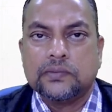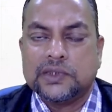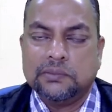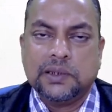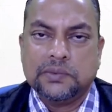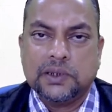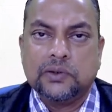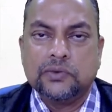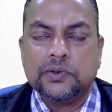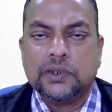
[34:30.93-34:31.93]
Sometimes they
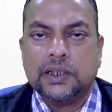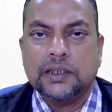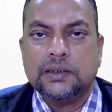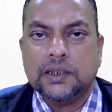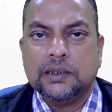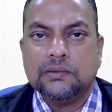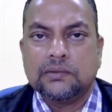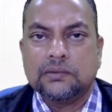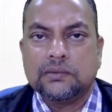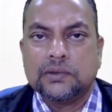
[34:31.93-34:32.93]
go for
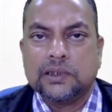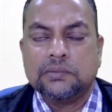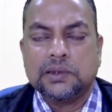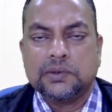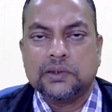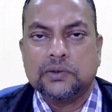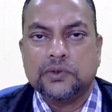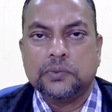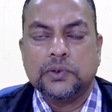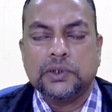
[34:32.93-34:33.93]
headhunting. Sometimes they go
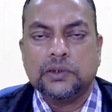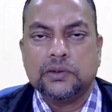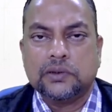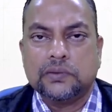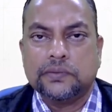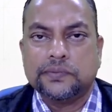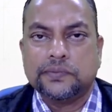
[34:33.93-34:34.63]
for poaching also.